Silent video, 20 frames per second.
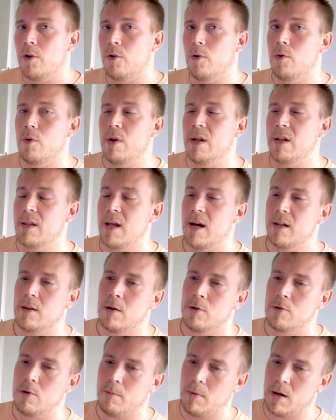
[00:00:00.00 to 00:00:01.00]
During that,
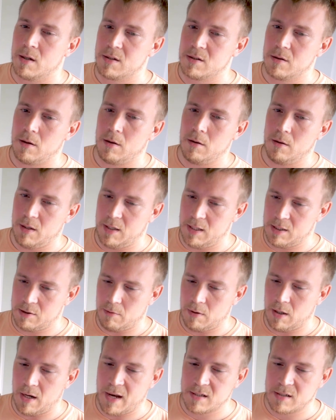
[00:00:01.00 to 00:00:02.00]
the muscle is
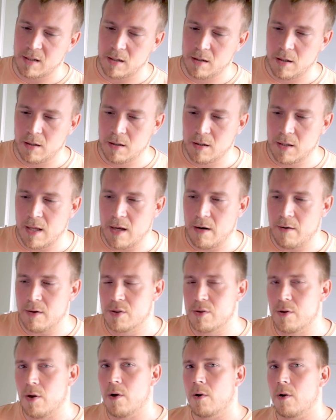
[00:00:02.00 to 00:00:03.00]
relaxed, there
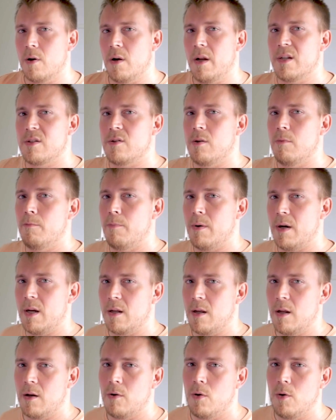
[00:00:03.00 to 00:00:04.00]
is circulation
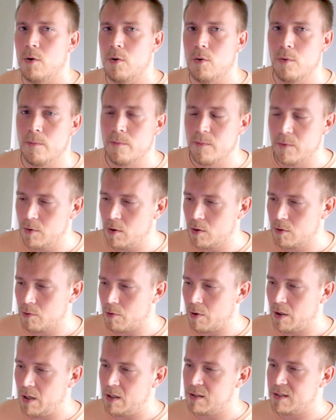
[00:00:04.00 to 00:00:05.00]
bringing new
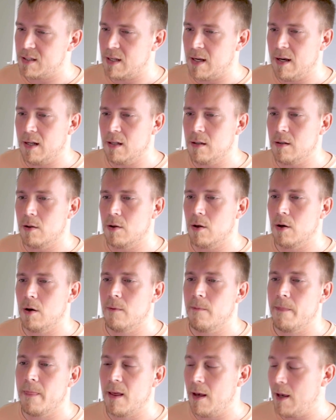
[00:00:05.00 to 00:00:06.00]
nutrients and
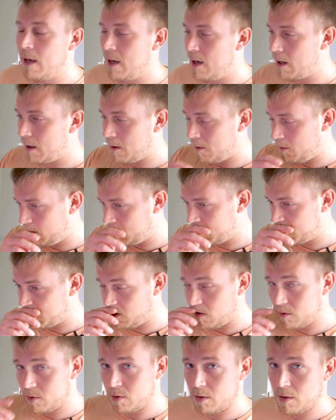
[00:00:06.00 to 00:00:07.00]
air
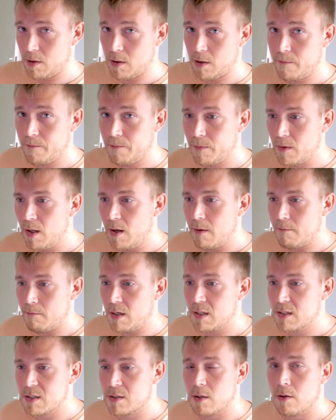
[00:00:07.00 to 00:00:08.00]
also to the
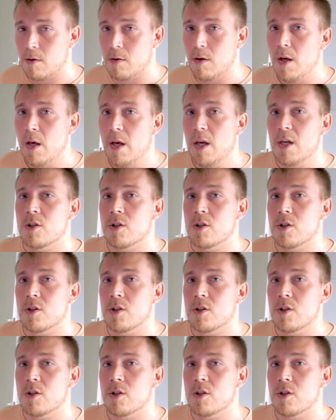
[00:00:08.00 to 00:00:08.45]
muscle.